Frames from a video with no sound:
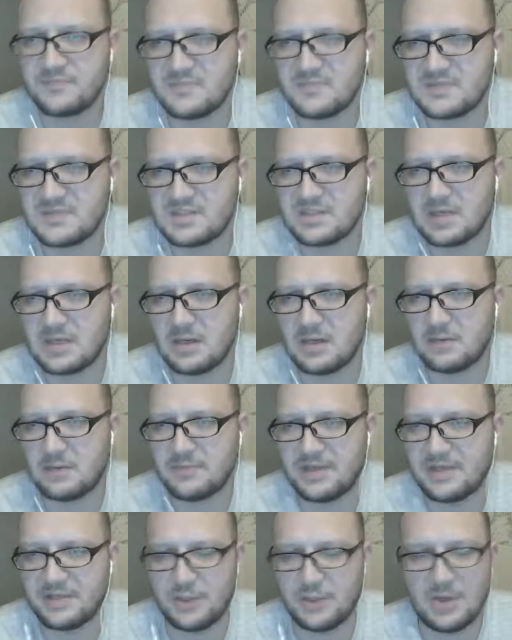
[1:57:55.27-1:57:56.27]
So,
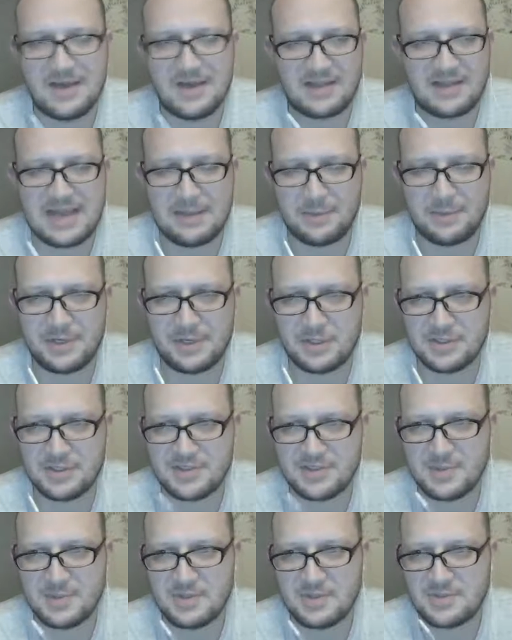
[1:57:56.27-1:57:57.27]
and you have a goblin at your
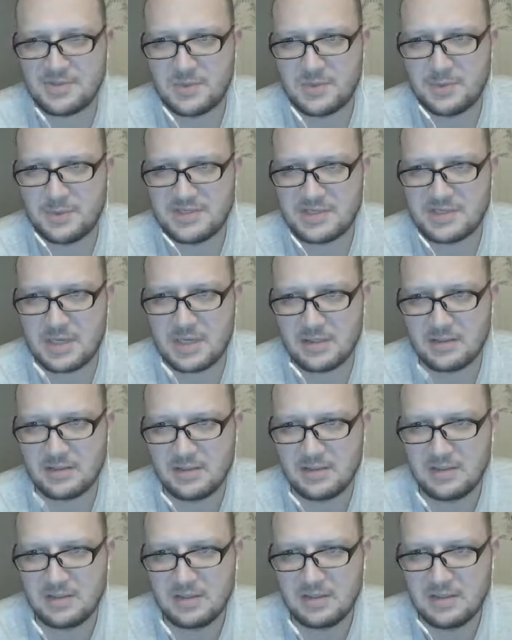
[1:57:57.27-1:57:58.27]
disposal when we start
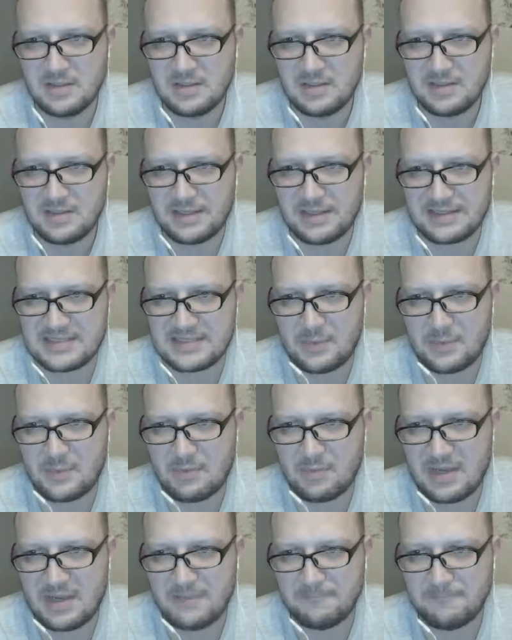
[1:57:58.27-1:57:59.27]
next time we
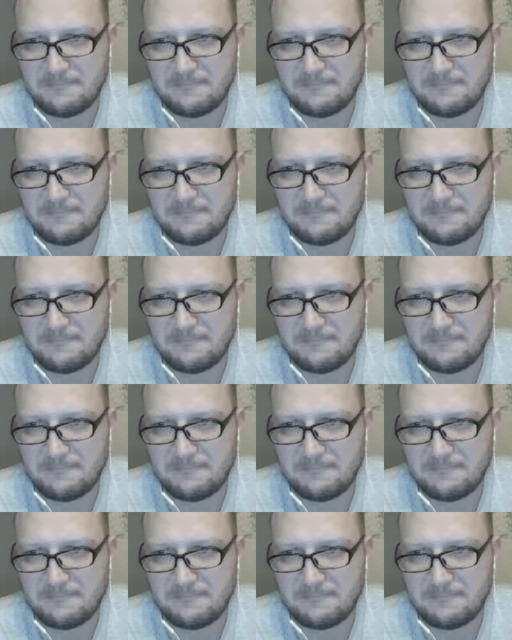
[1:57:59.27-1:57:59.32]
play.